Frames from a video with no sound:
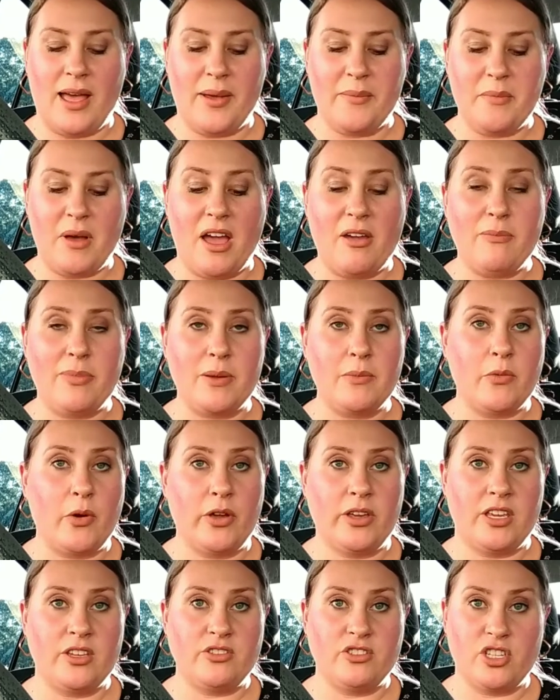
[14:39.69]
I've been
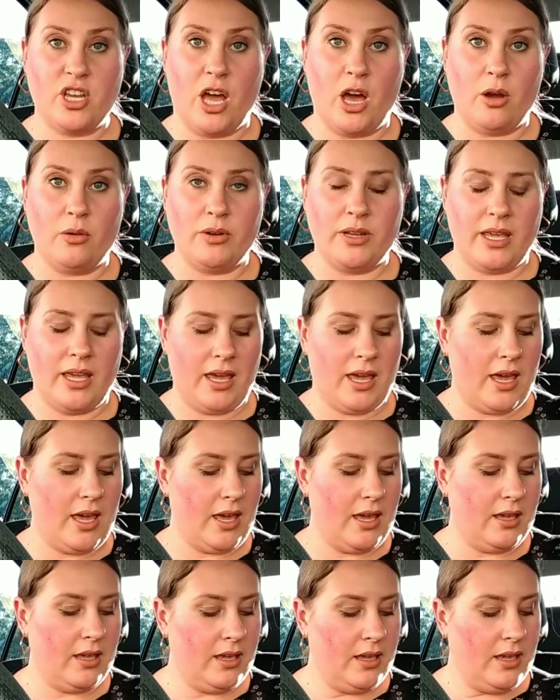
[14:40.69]
working
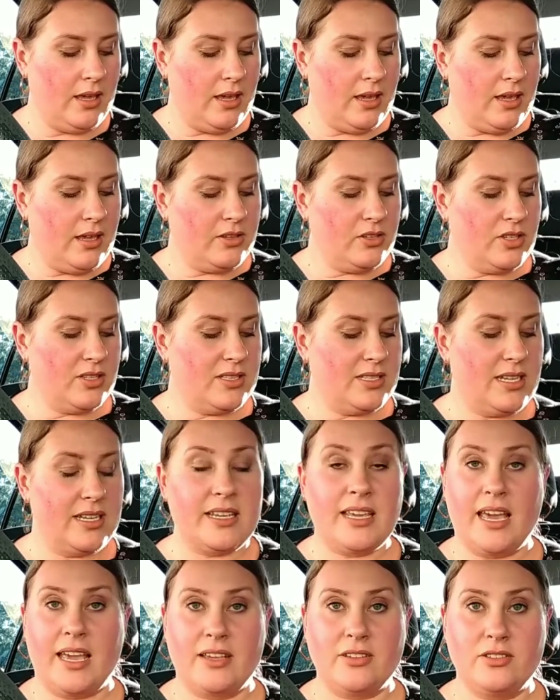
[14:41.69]
childcare, just
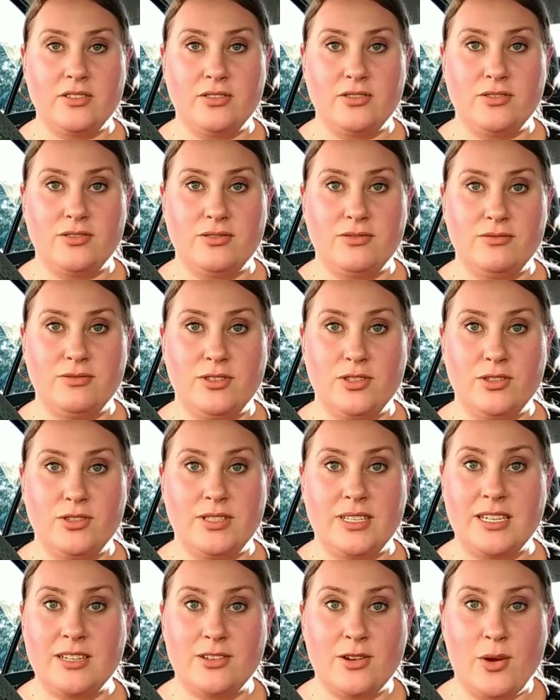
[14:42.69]
in case you
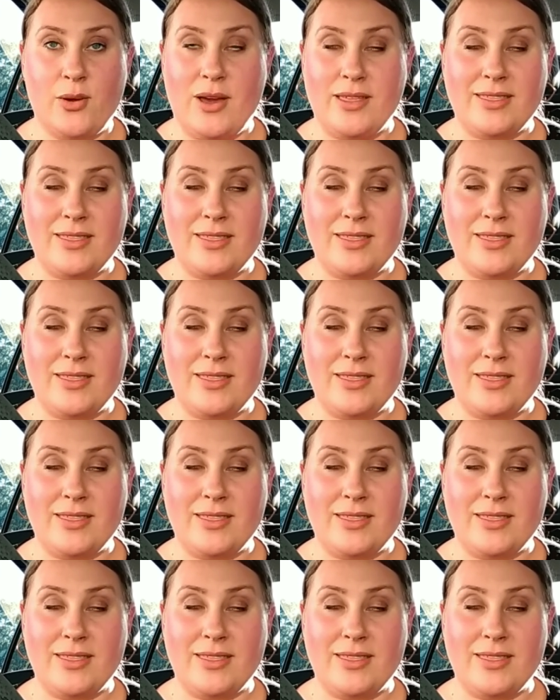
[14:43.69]
didn't know.